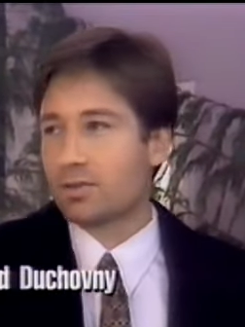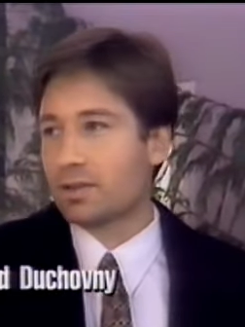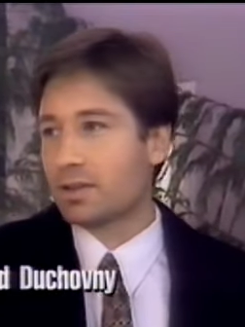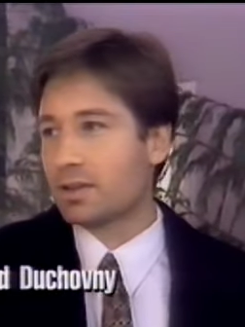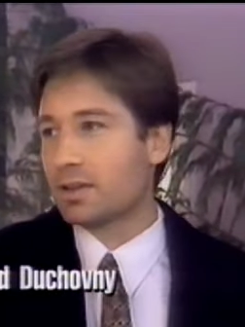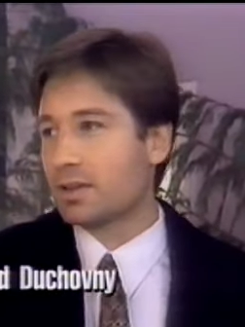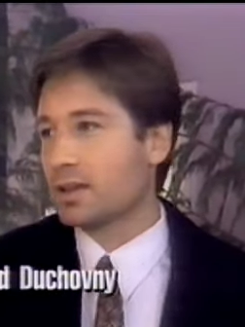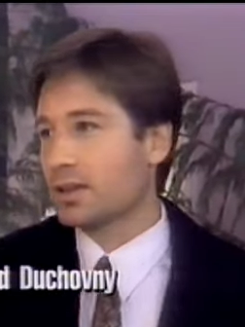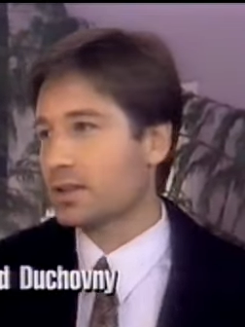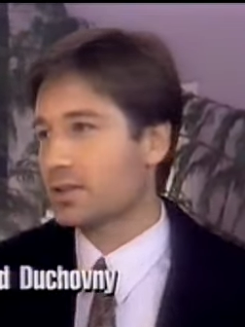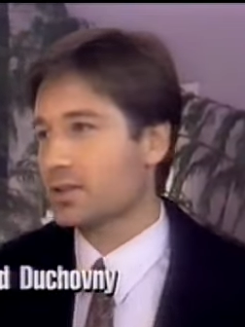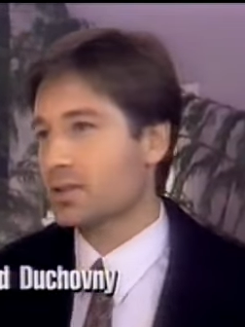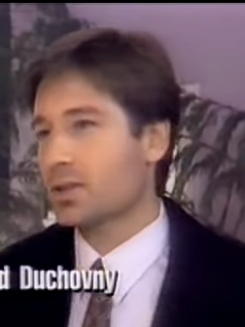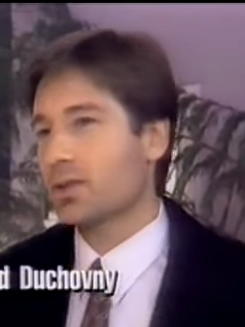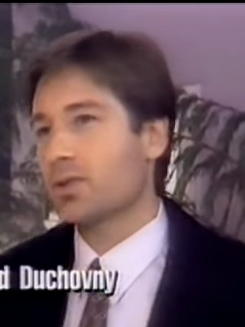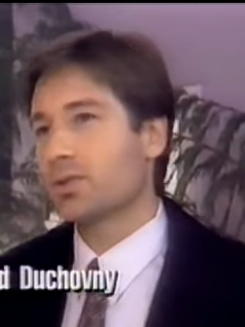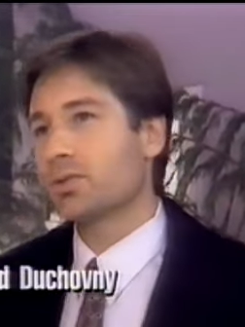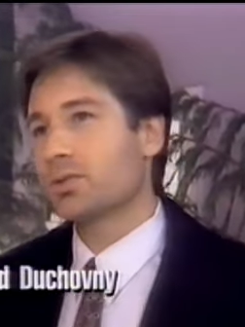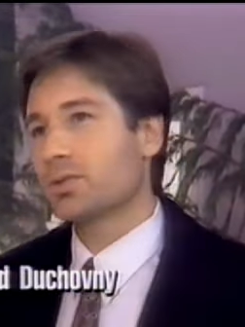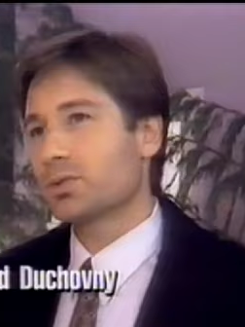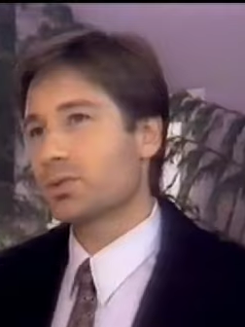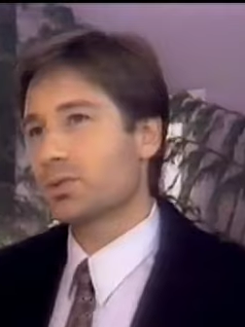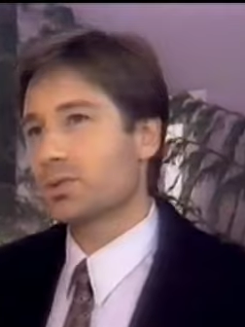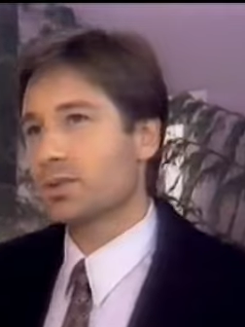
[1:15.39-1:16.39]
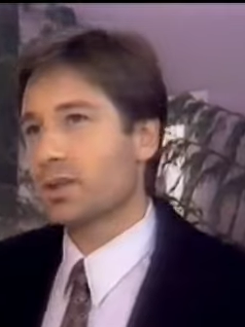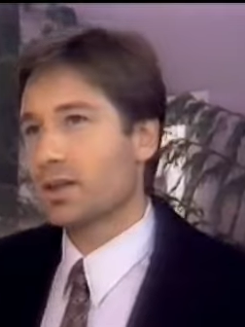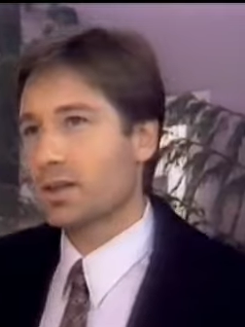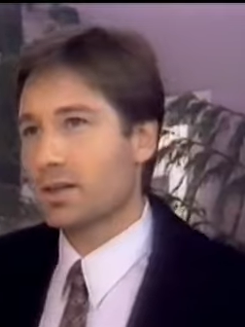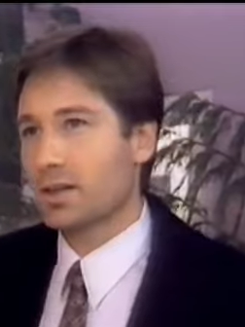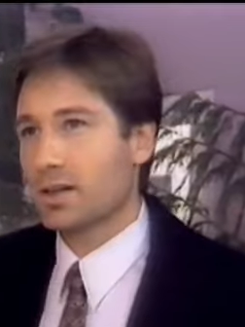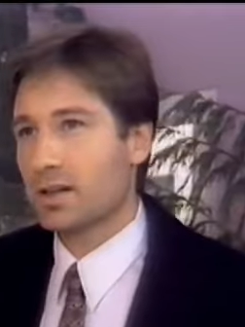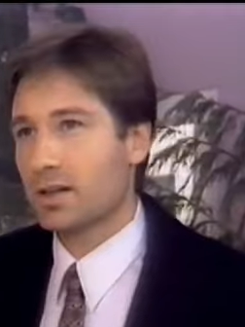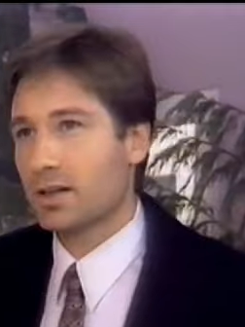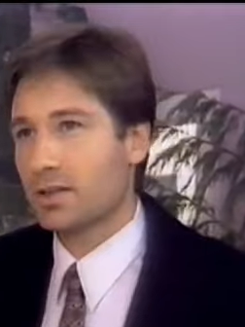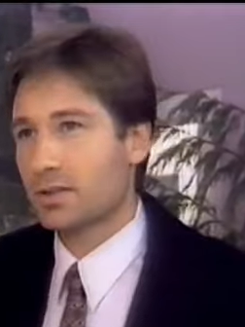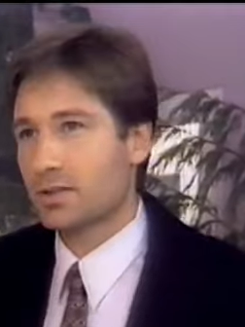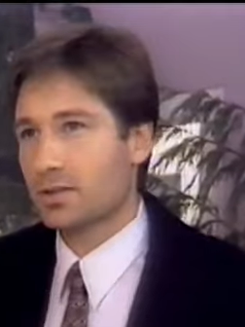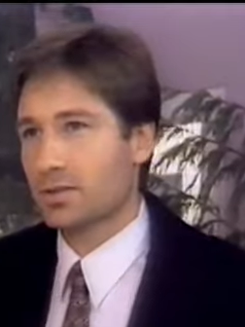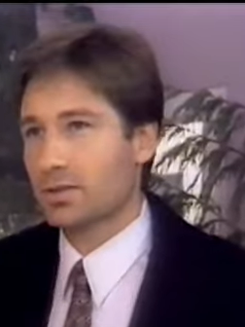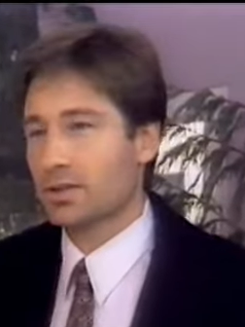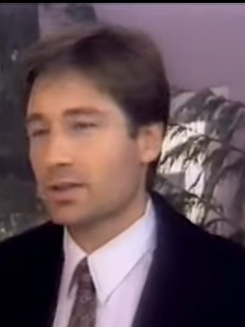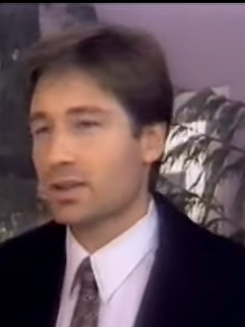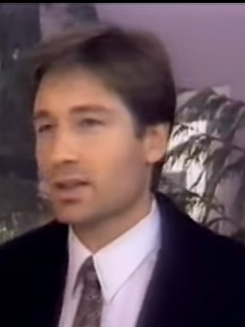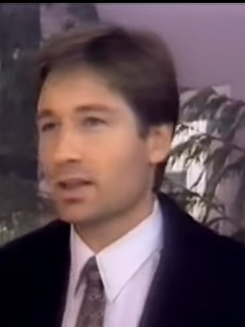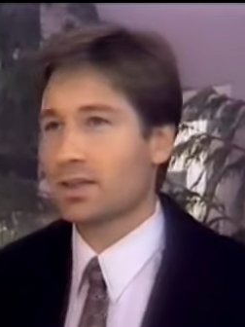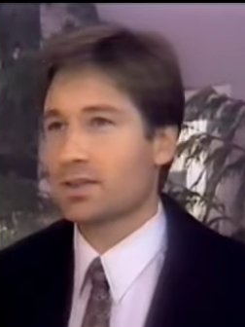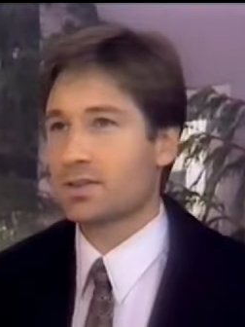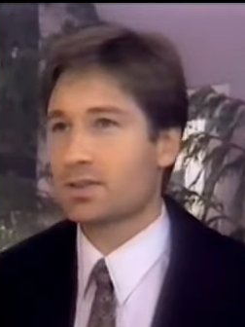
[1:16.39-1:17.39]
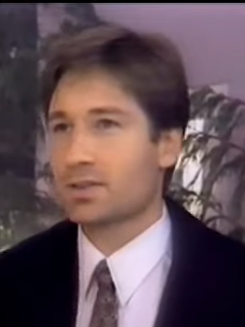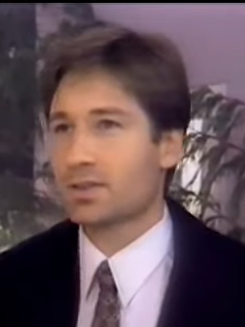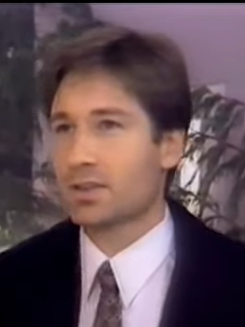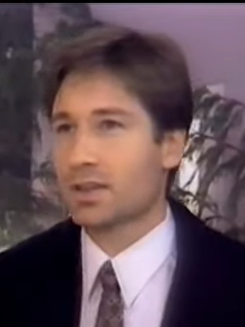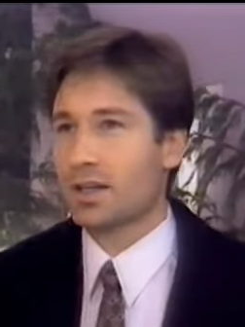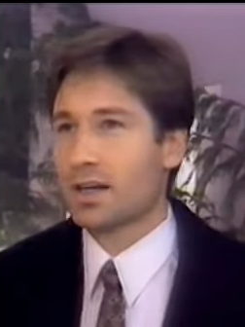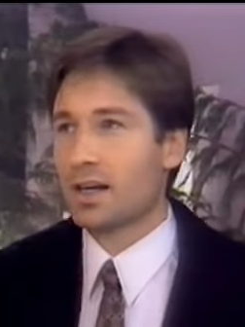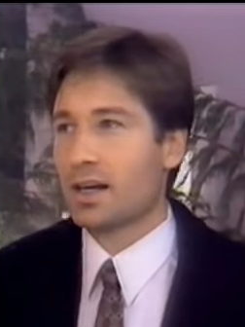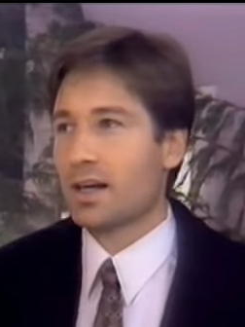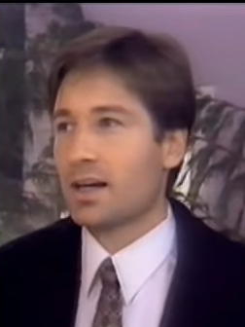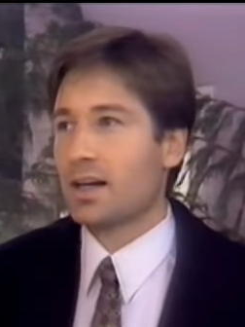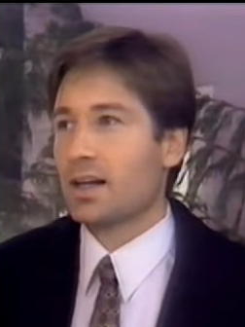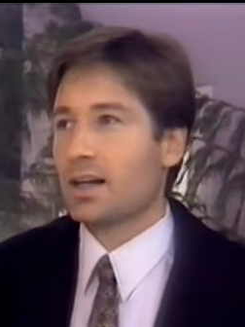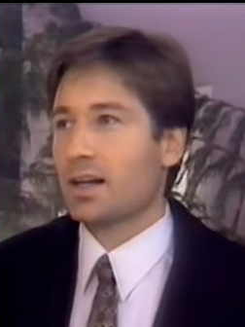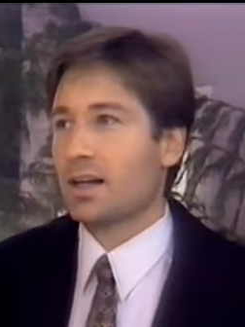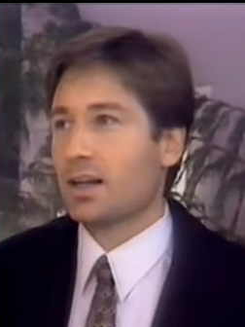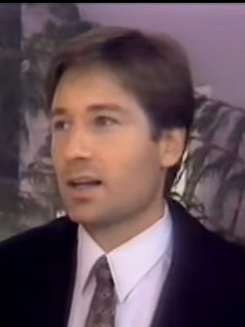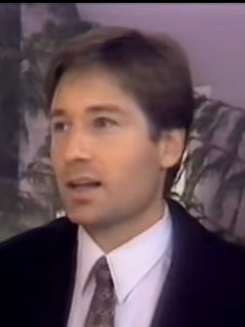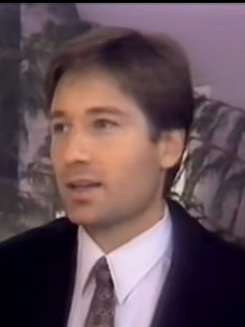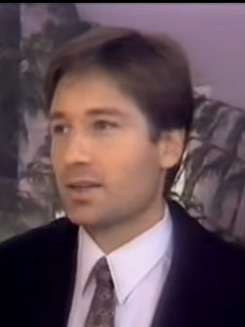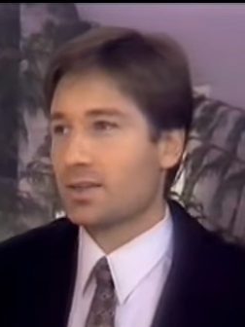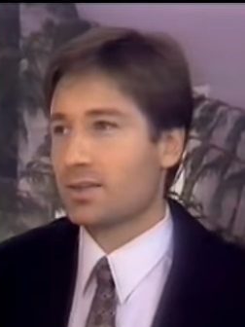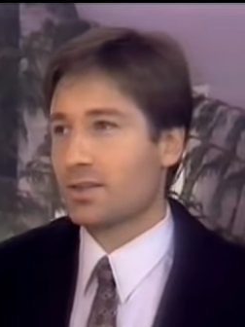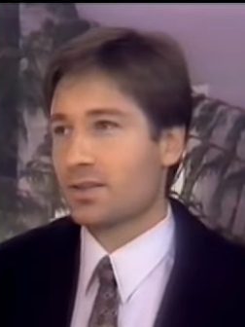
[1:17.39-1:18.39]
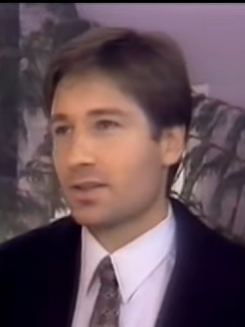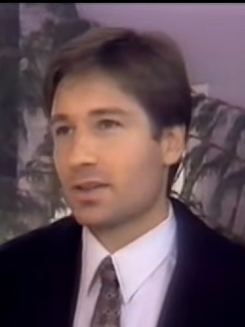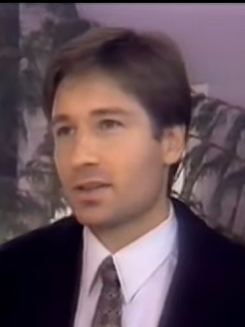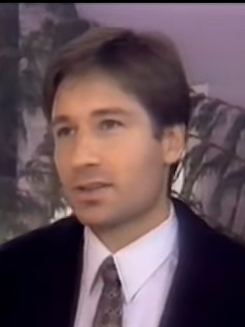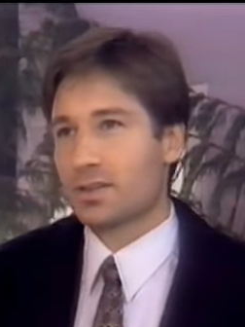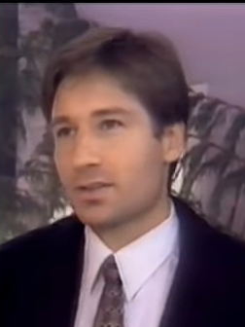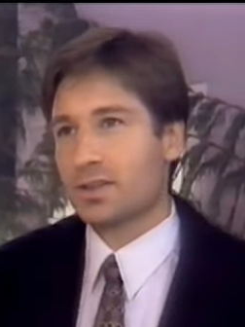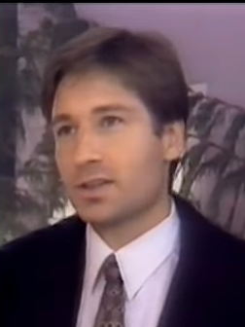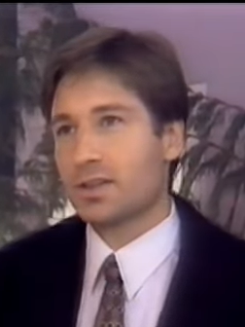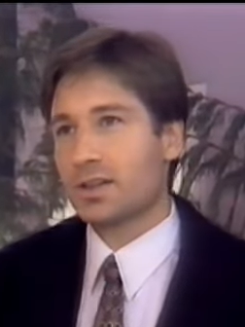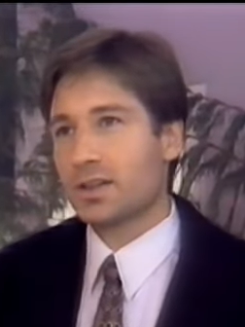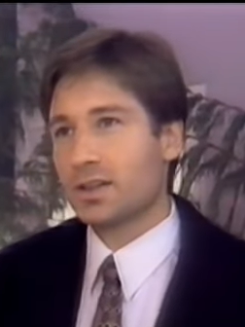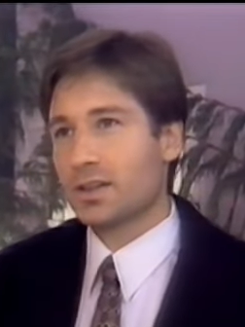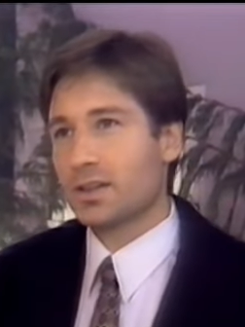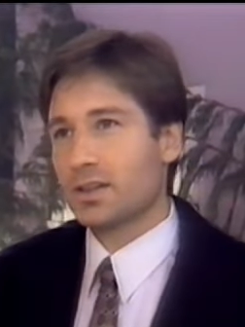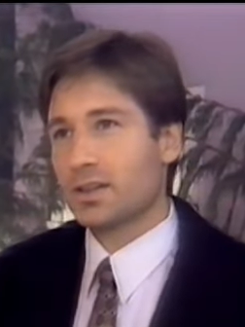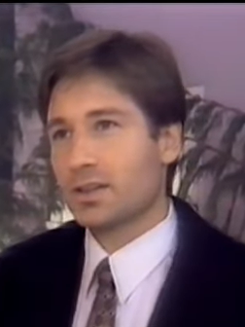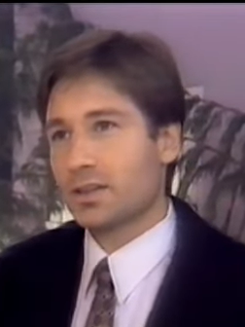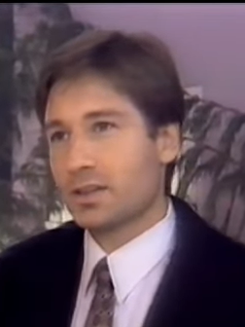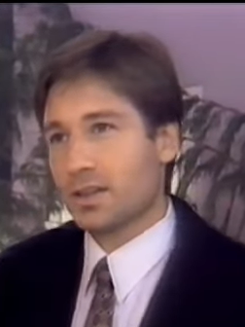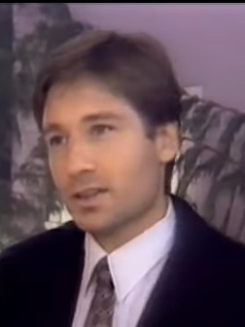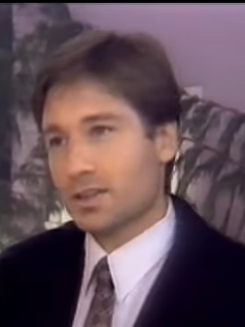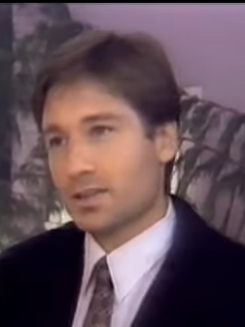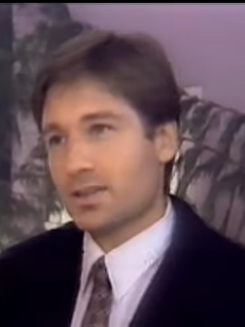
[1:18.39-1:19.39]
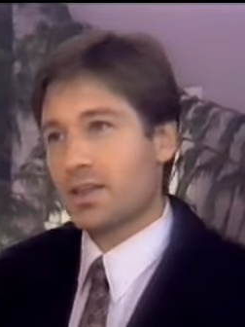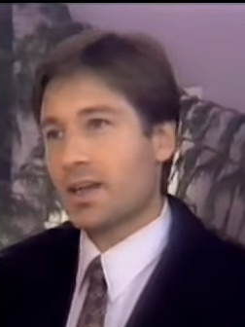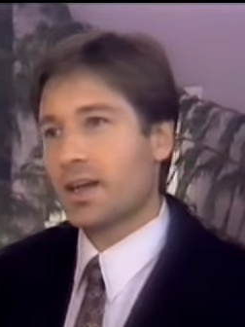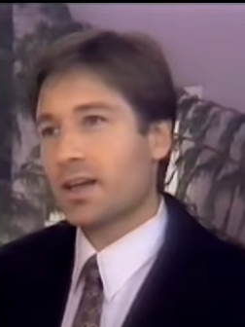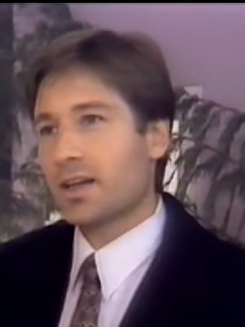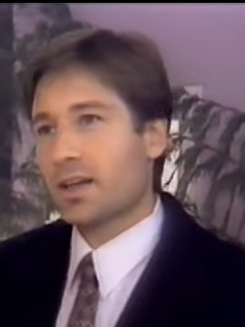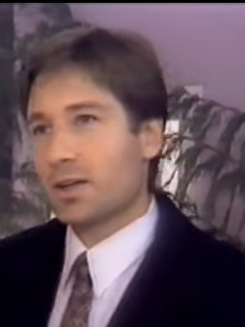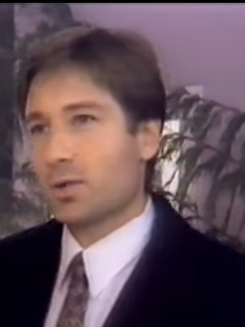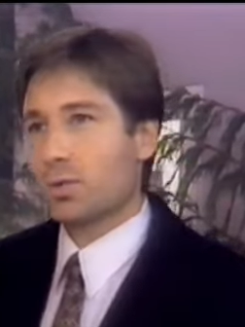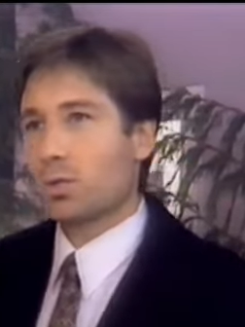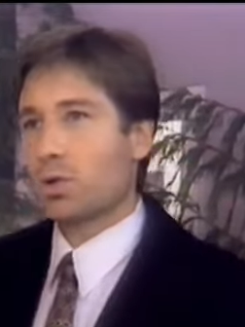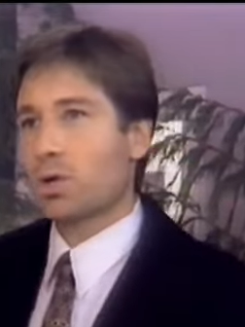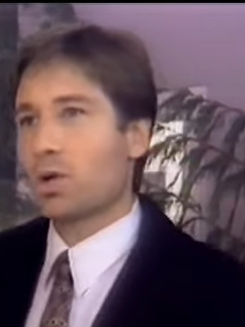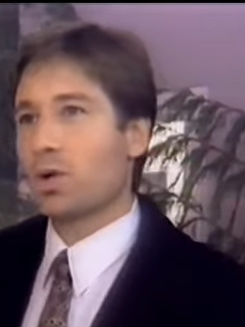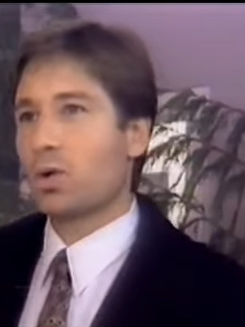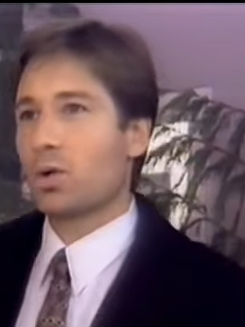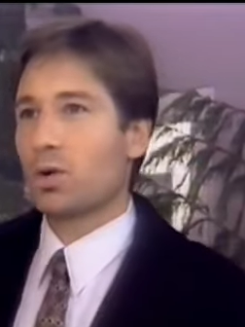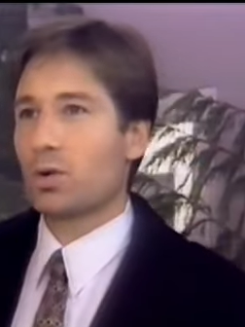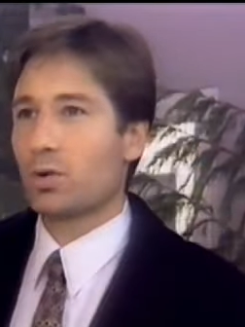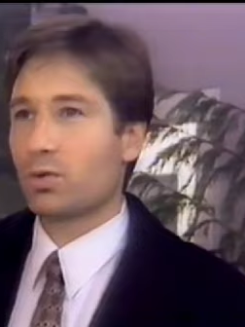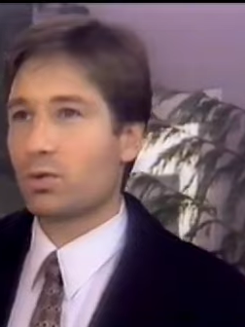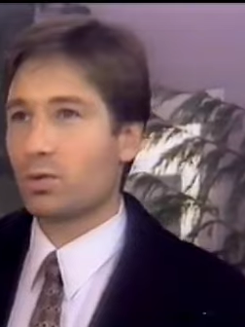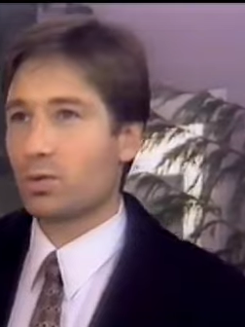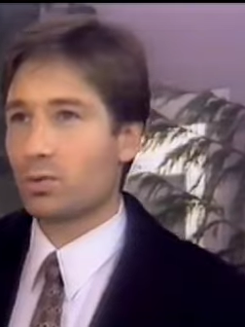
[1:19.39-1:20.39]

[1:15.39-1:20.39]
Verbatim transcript: Let's go to another country. Let's let's uh, see, let's take it into a courtroom.